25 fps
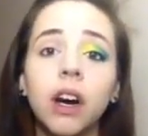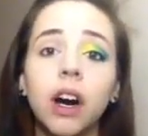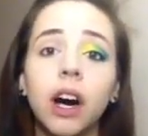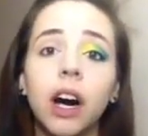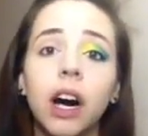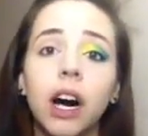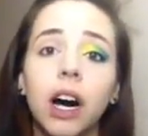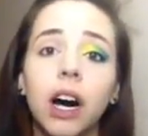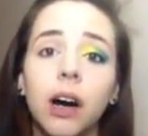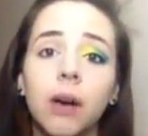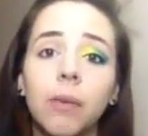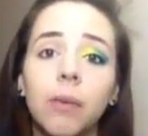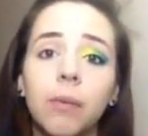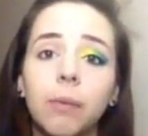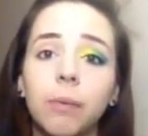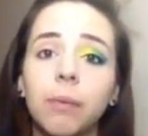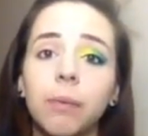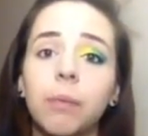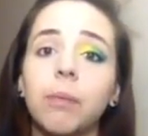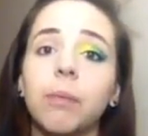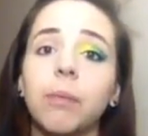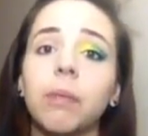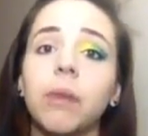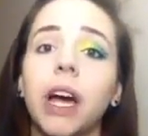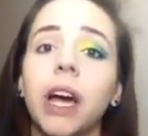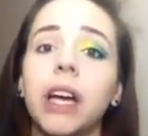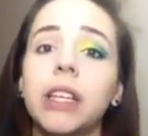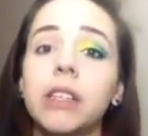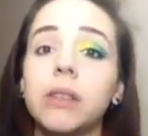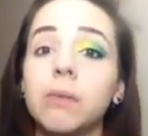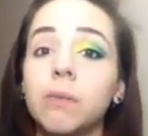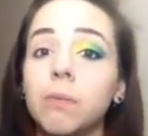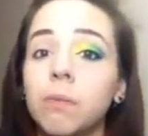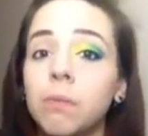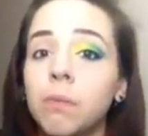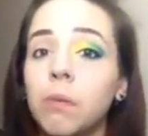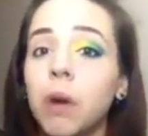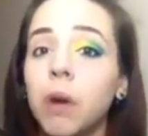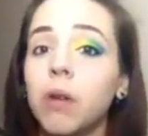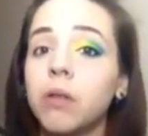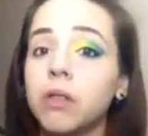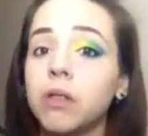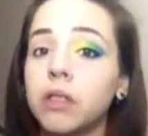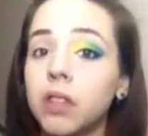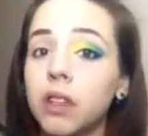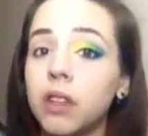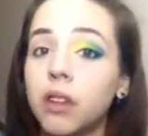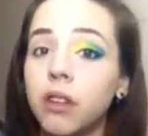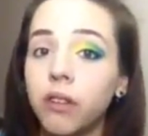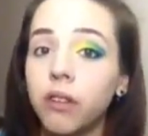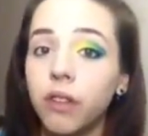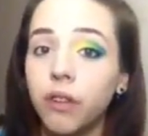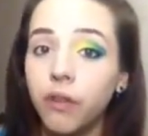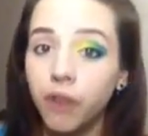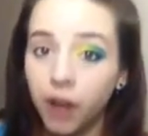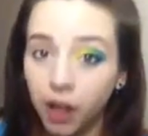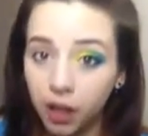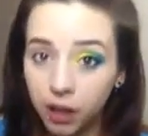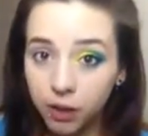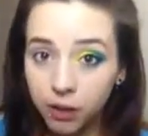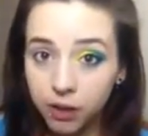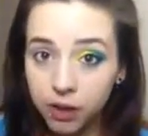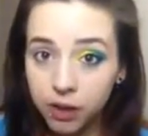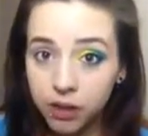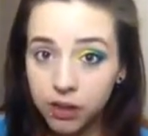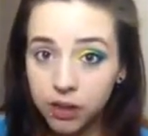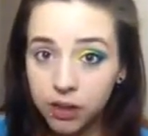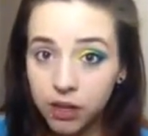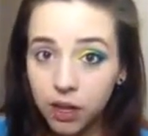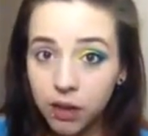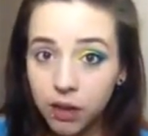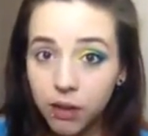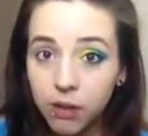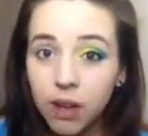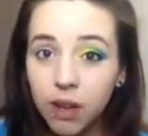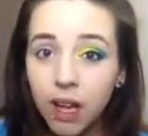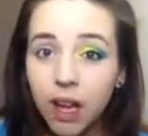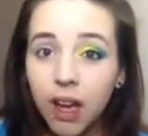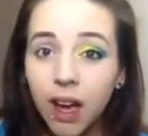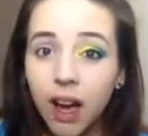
As most of the followers know,